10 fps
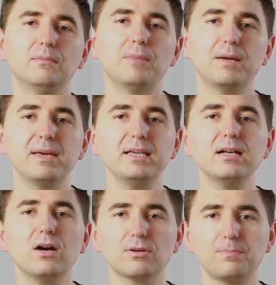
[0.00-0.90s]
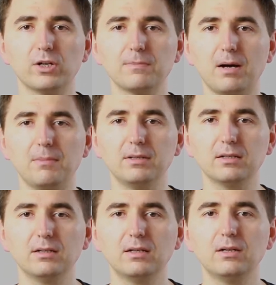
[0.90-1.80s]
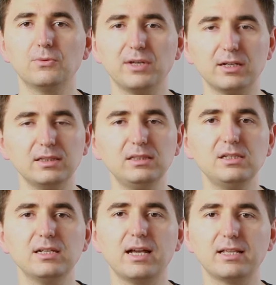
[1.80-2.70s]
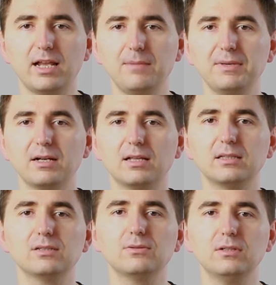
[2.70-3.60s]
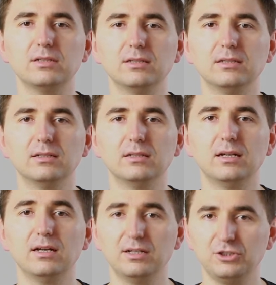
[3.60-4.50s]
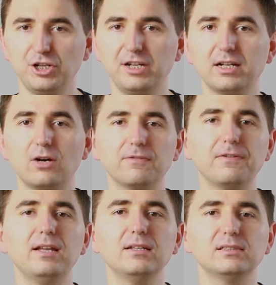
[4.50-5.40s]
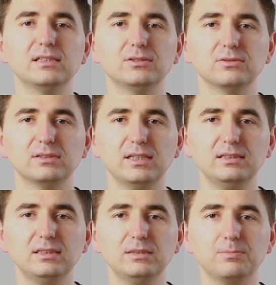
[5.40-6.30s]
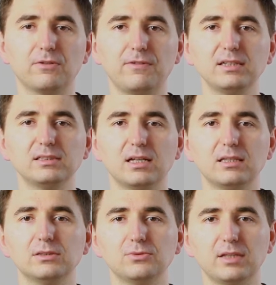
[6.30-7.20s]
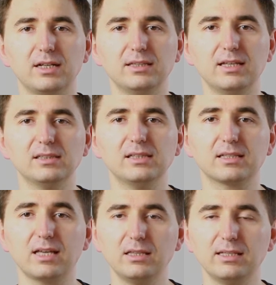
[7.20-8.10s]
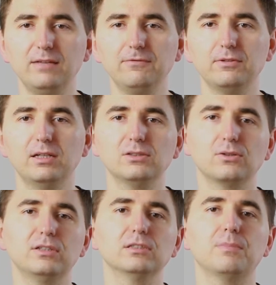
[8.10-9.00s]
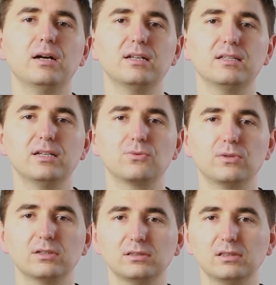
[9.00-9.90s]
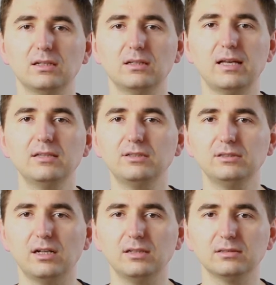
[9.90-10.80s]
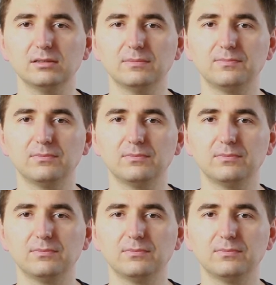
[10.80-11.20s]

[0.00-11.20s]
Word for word: By making our work public, we are teaching and helping others to learn. Sharing our failures and successes provides others with ideas that can influence or inspire their works and results.